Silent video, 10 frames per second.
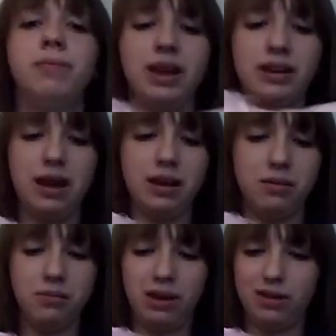And I
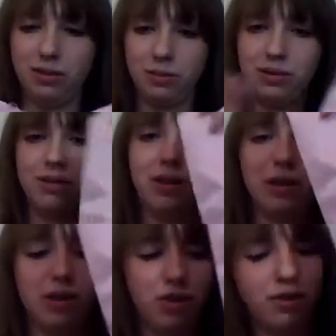made this one. Sorry,
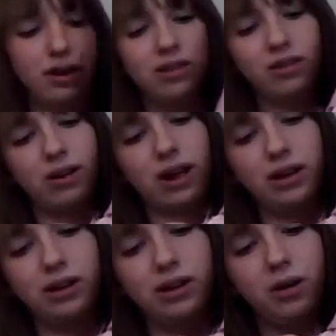the threads are
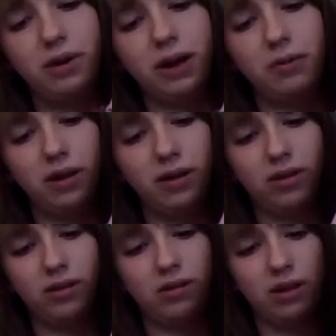kind of showing.
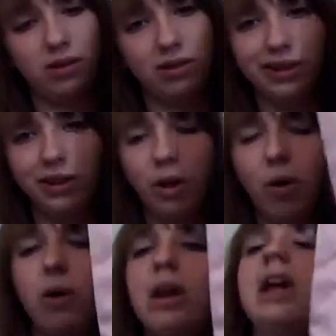There's a little
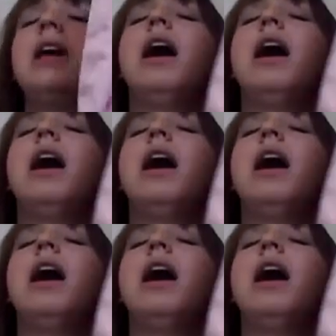hole.